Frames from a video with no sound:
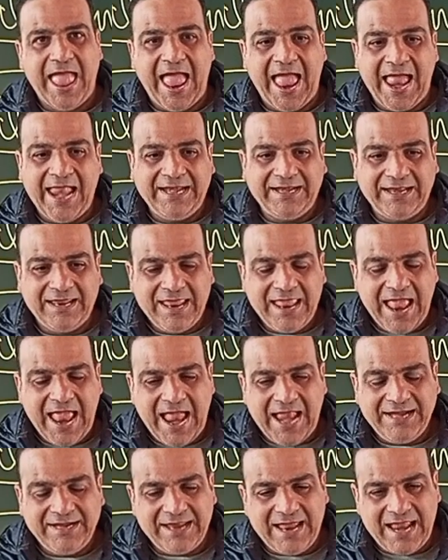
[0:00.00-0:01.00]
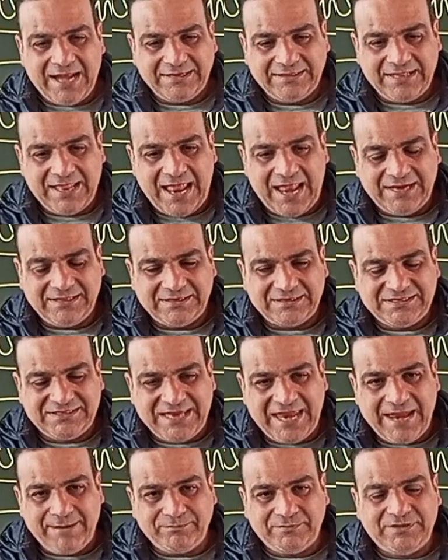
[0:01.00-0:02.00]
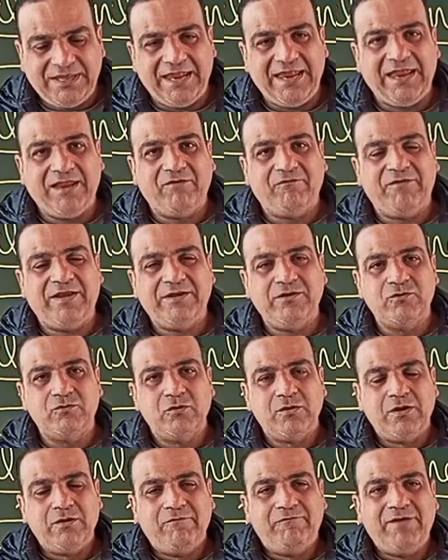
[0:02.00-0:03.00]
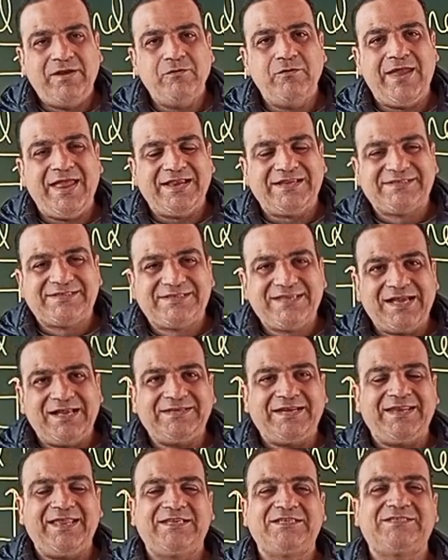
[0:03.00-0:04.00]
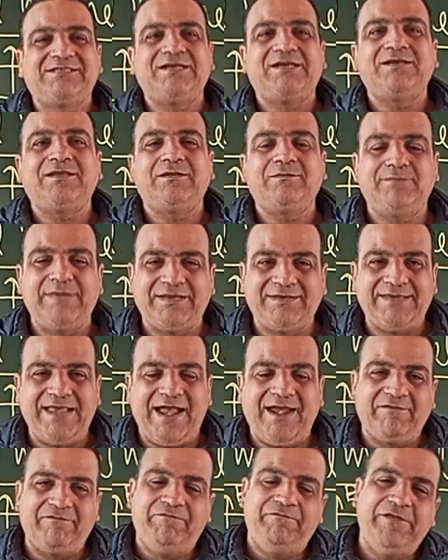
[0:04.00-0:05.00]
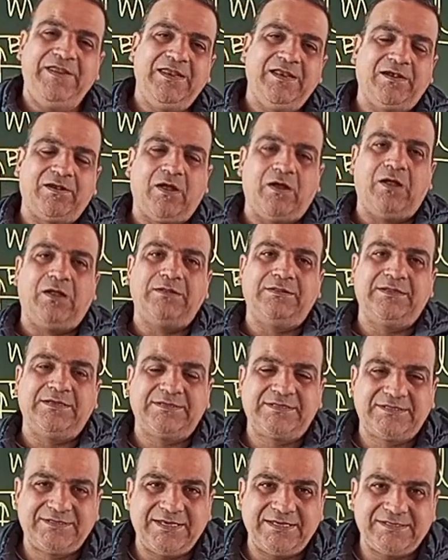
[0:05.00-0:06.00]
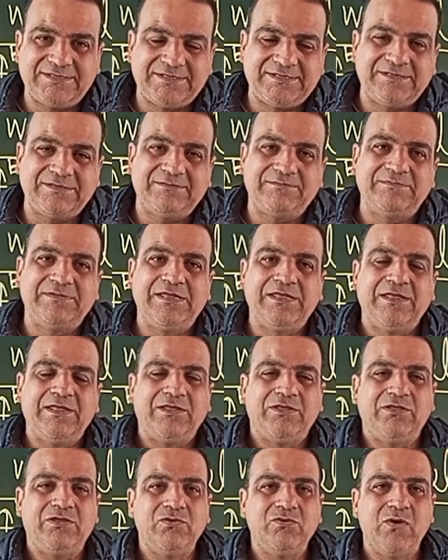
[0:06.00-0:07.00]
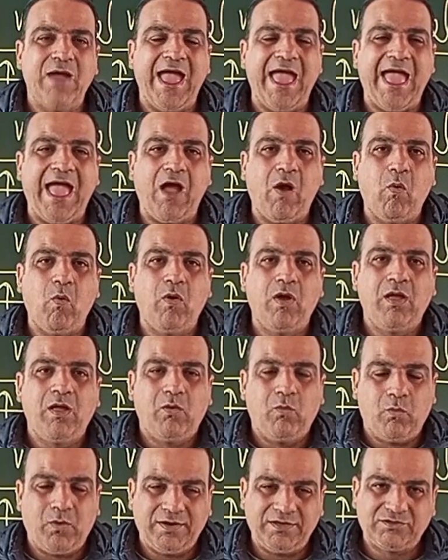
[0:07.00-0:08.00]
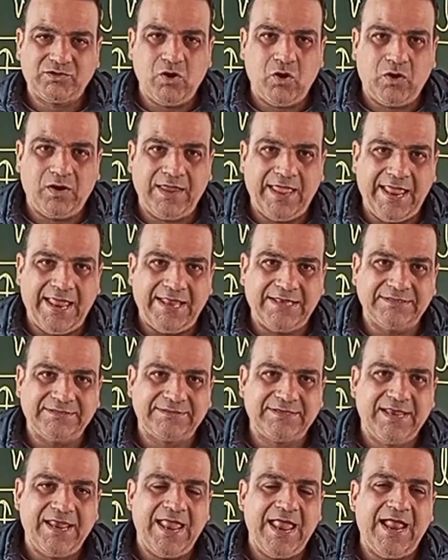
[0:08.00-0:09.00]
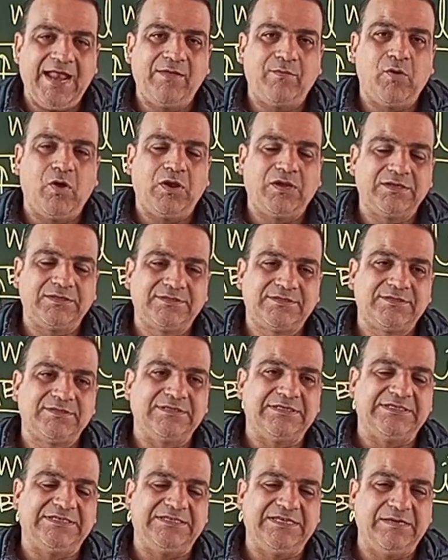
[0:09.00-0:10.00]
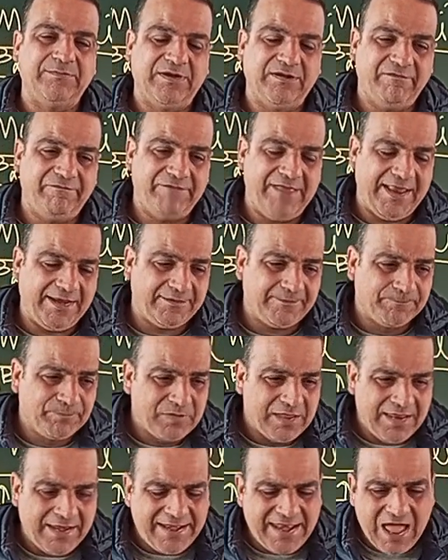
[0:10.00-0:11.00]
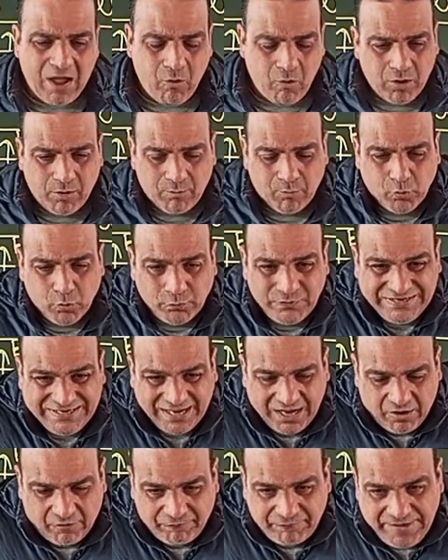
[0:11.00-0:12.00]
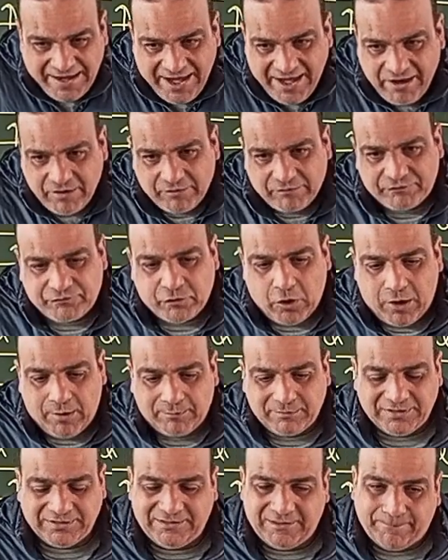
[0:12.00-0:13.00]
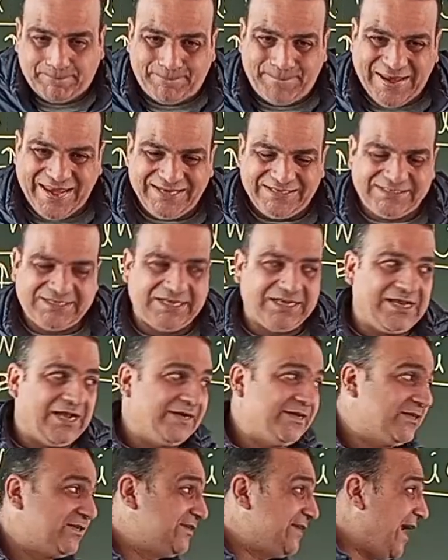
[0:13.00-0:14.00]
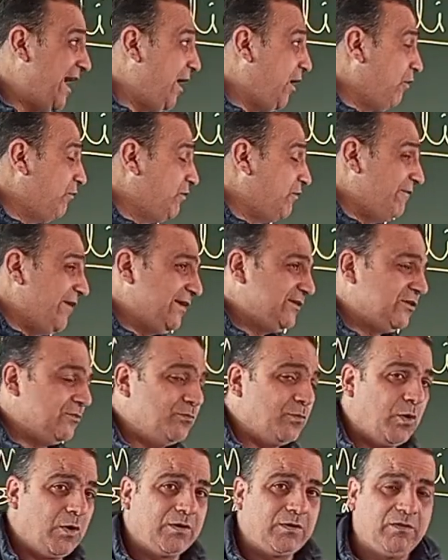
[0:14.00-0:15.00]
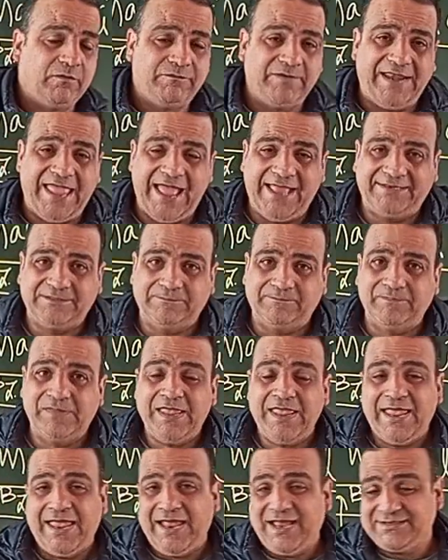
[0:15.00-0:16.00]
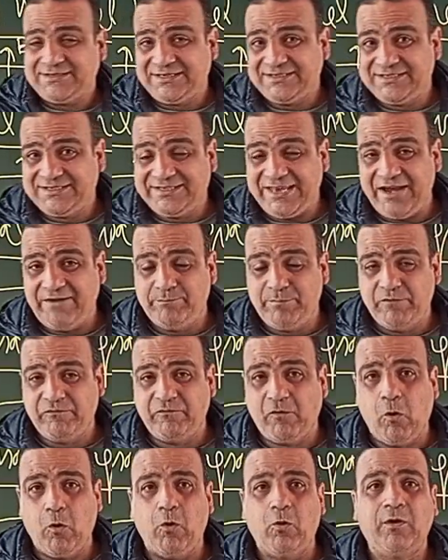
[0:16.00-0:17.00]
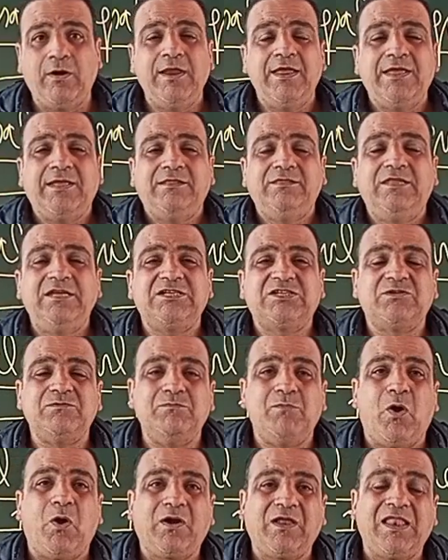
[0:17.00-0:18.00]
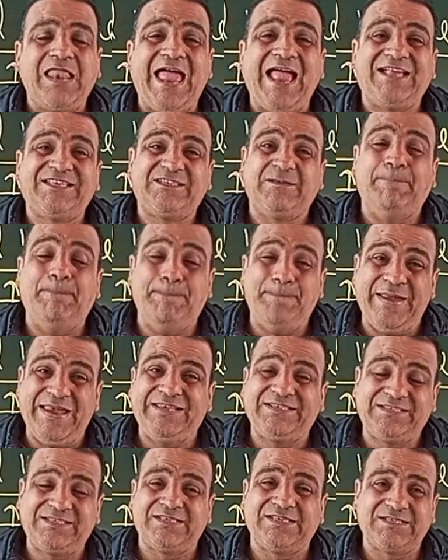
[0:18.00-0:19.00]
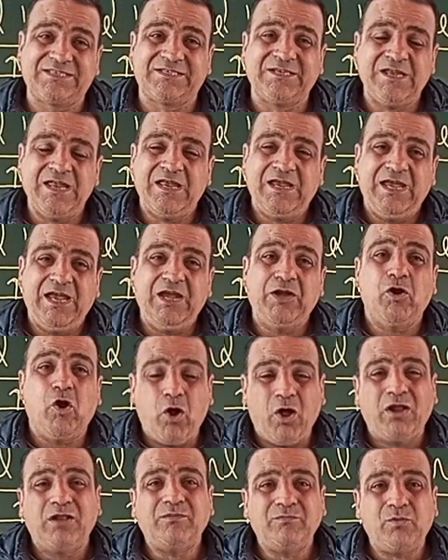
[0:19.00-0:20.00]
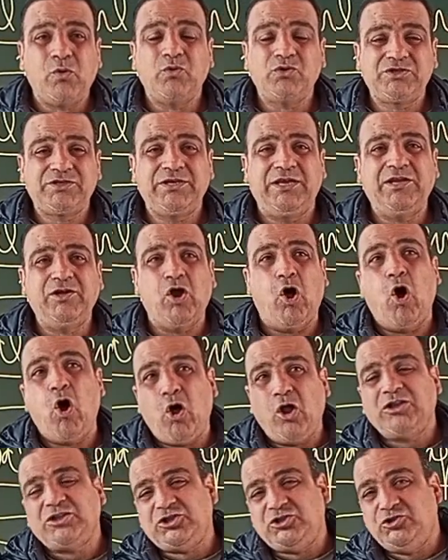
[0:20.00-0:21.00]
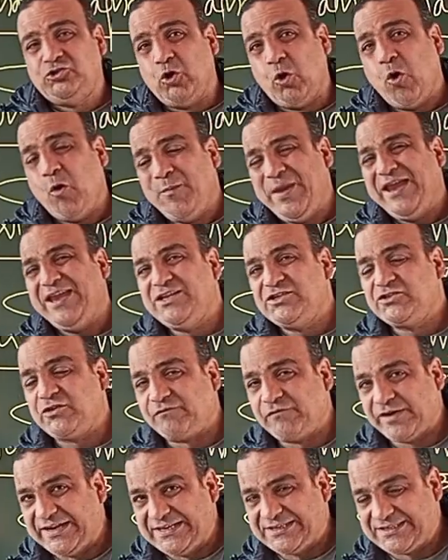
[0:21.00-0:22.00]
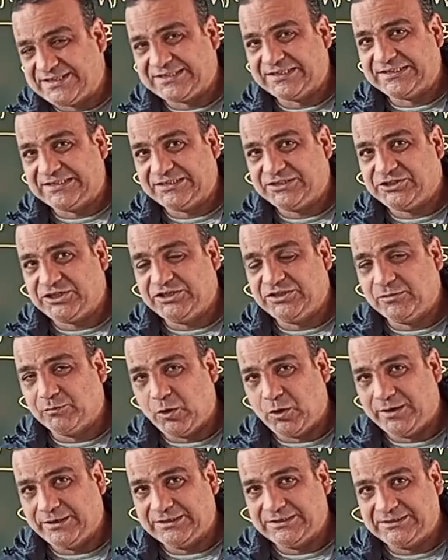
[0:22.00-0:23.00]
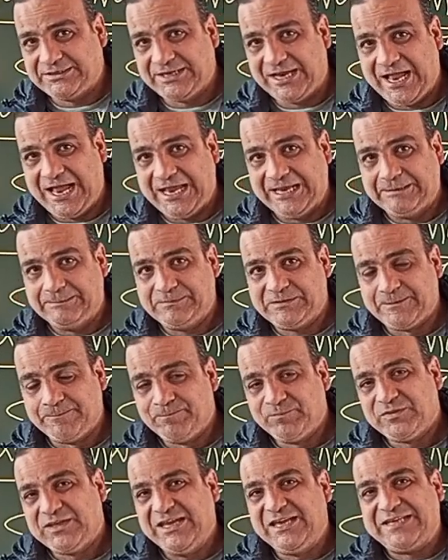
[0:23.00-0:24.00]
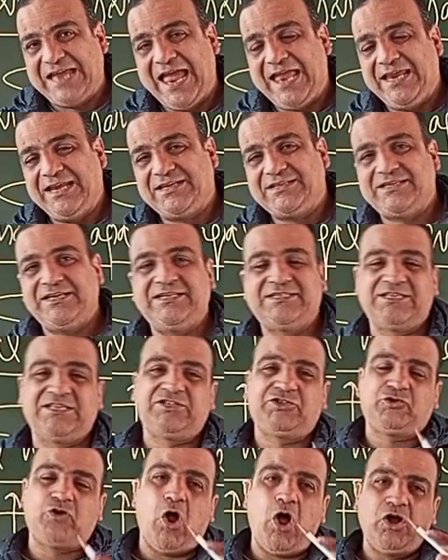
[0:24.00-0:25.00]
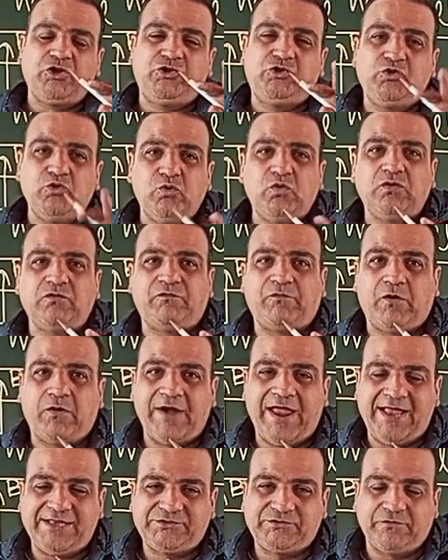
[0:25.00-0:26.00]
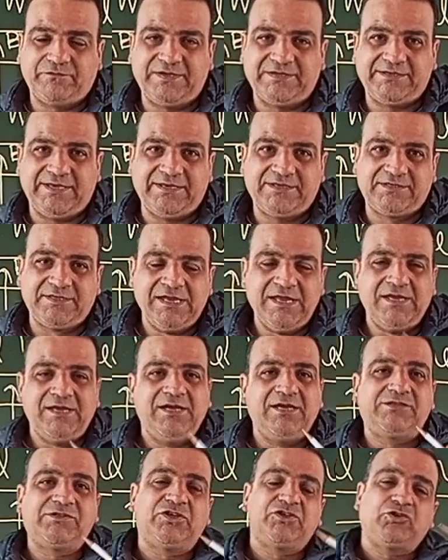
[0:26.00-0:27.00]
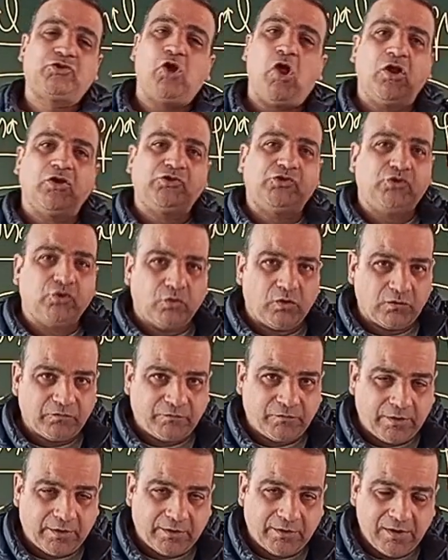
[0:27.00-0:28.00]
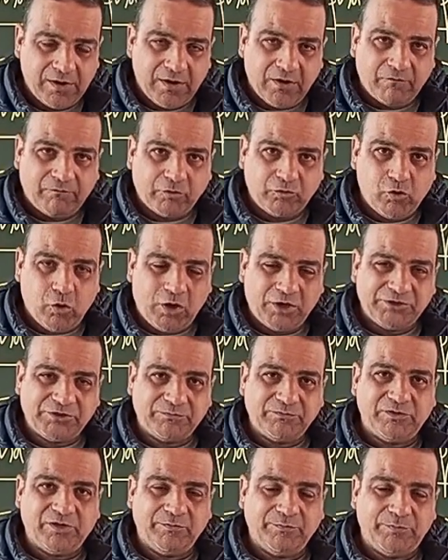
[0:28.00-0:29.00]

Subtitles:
And the same thing, when you exert an external magnetic field on this system, you have what is called as anomalous Zeeman effect. Now, moving away from the basic understanding of the vector model of an atom, as I said before, this model has a basis in almost in all domains of research in the modern times. It's a strong tool for astrophysics. It's a strong tool for quantum